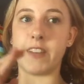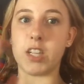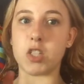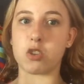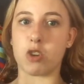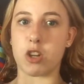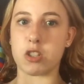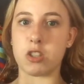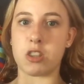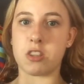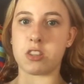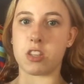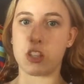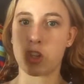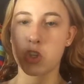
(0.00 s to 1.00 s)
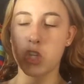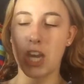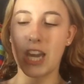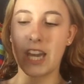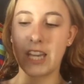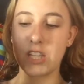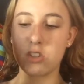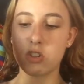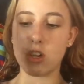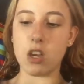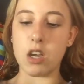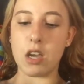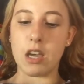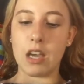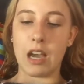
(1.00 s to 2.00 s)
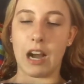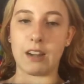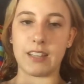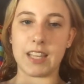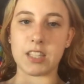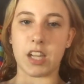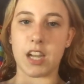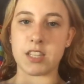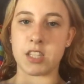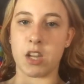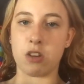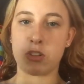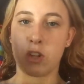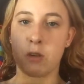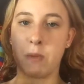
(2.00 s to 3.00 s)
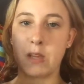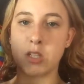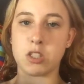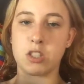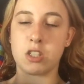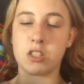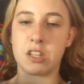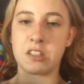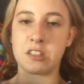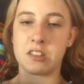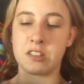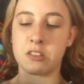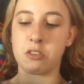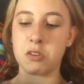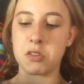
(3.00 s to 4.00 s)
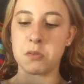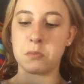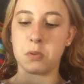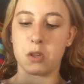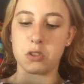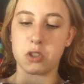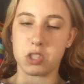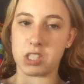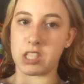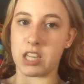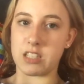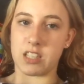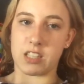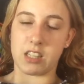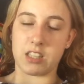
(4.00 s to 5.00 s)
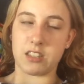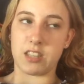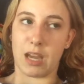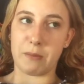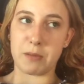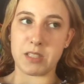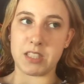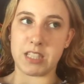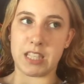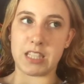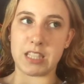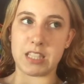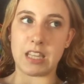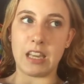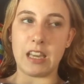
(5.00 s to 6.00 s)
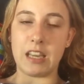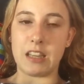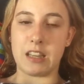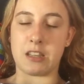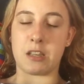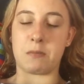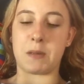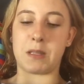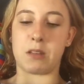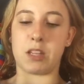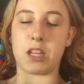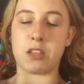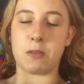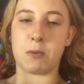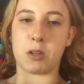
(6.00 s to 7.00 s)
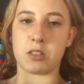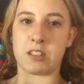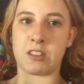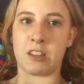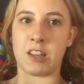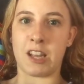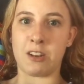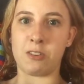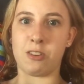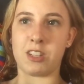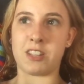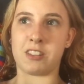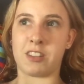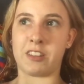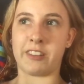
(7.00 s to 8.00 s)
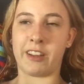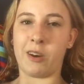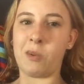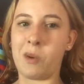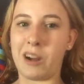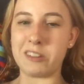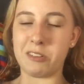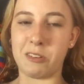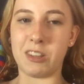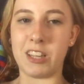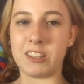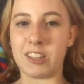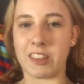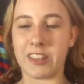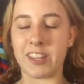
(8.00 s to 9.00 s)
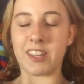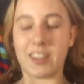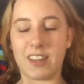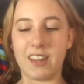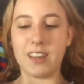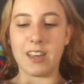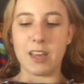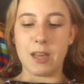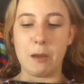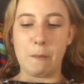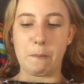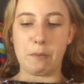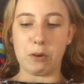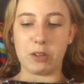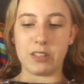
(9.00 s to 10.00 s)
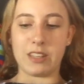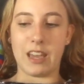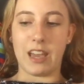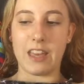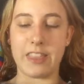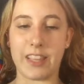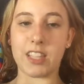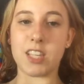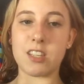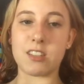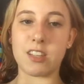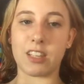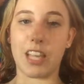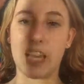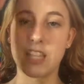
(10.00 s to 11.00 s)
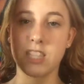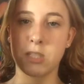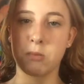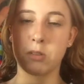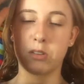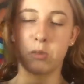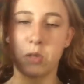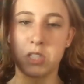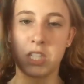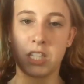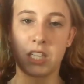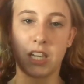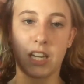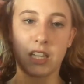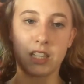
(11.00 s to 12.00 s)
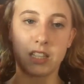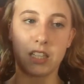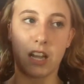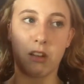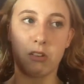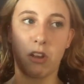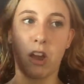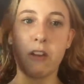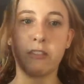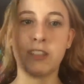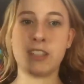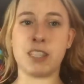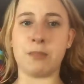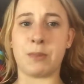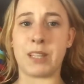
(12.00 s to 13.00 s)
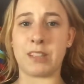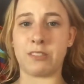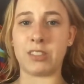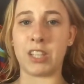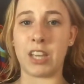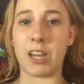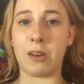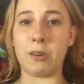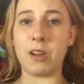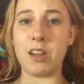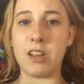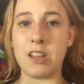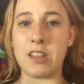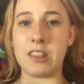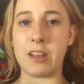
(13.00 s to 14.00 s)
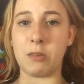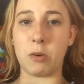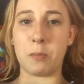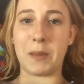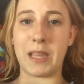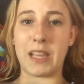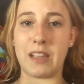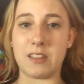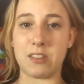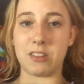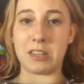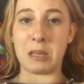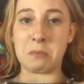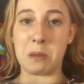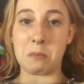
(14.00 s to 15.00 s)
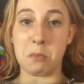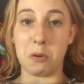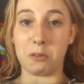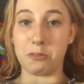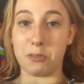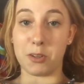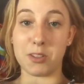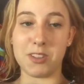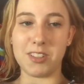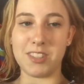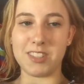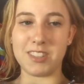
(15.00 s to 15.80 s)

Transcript: Fingers crossed nothing's going to change. I'll let you guys know, so make sure to check the description board just in case anything's happened since this has been uploaded, because it's a long one. It's going to take a while to upload, I think. But yeah, thank you again so much for watching, and I'll hopefully see you in my next video that will be something a bit more fun.